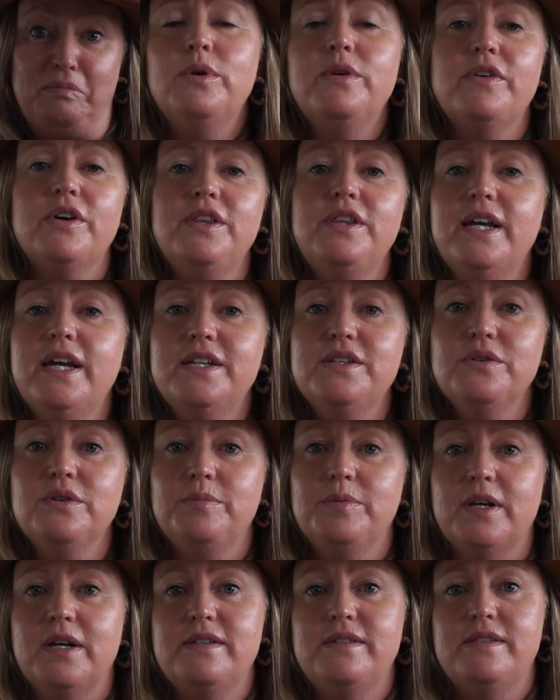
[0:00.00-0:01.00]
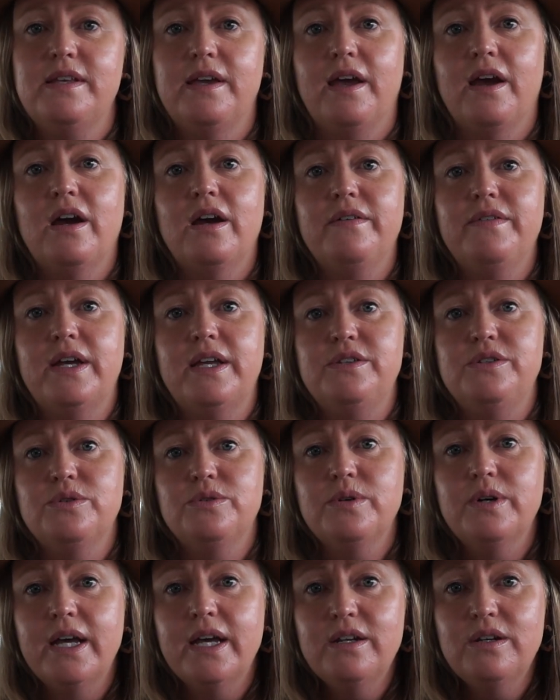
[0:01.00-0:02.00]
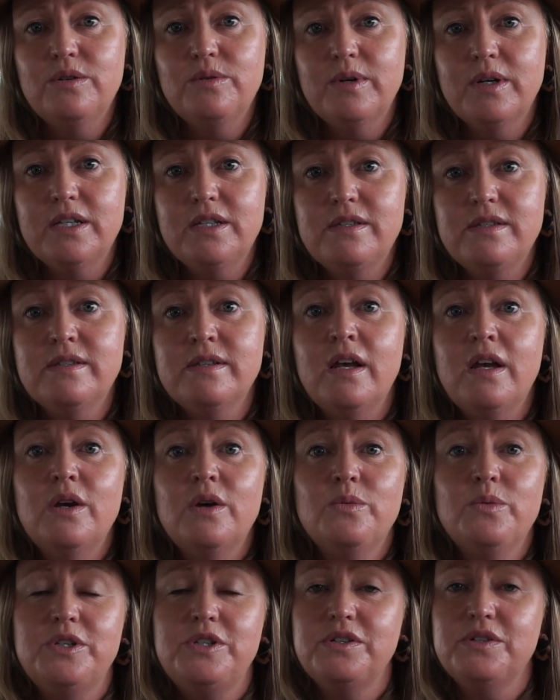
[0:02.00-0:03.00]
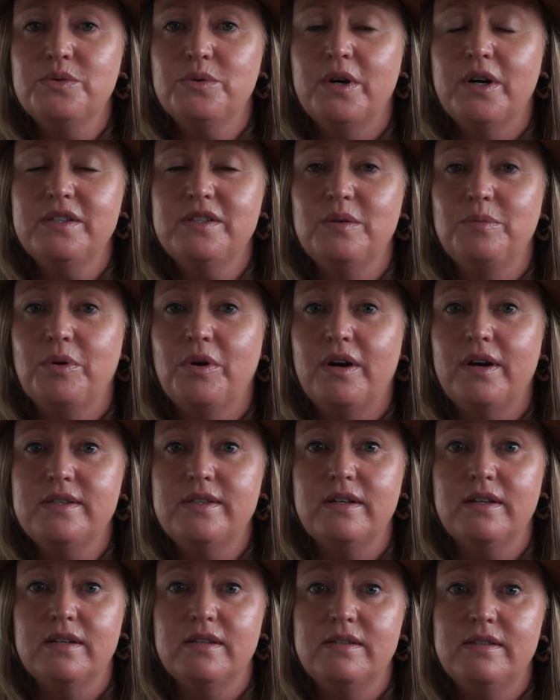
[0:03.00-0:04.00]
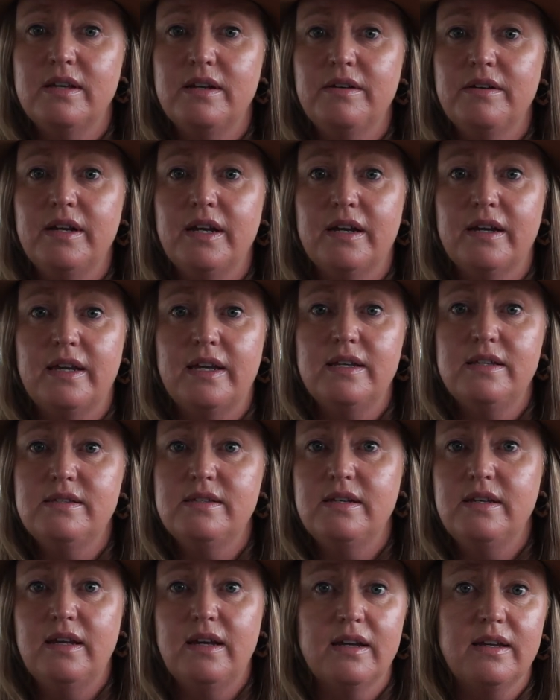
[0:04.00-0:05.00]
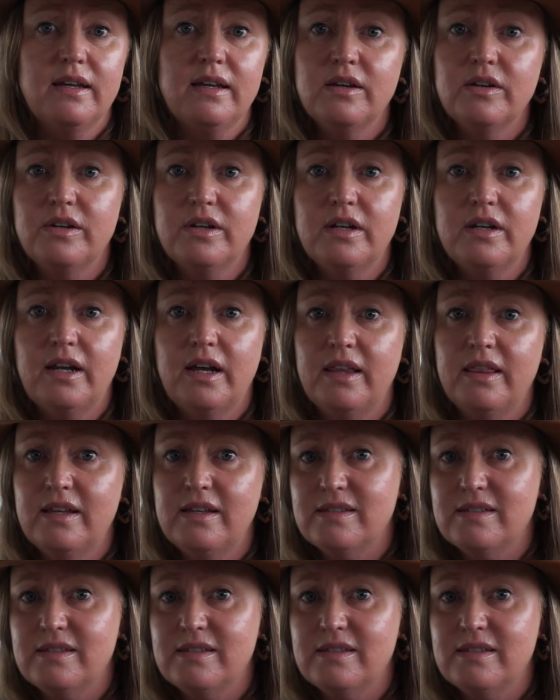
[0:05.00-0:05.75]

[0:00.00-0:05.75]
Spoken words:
We've only had to replace the caravan door handle once, which is quite surprising considering our kids are yanking on it and they're